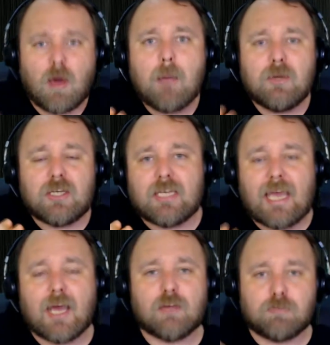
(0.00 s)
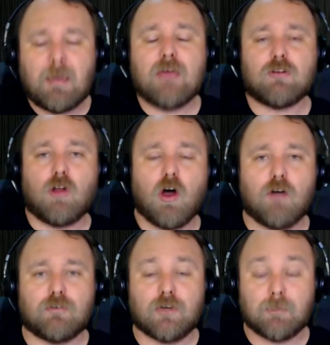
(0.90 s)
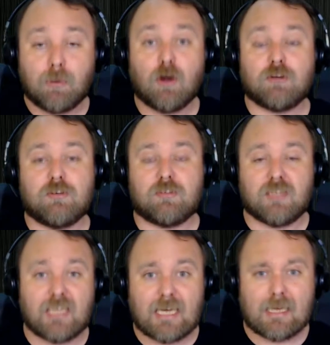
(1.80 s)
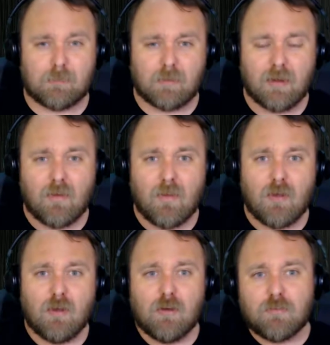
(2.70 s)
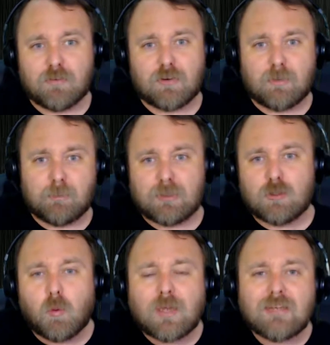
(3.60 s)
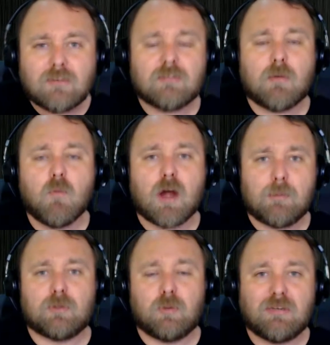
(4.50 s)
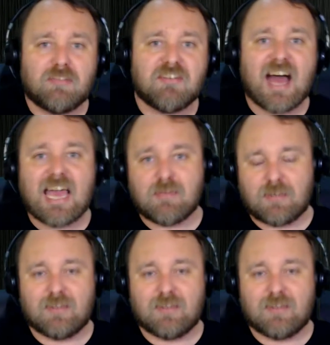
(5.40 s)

I'm going to get a special offer to purchase the game for somewhere between £5 and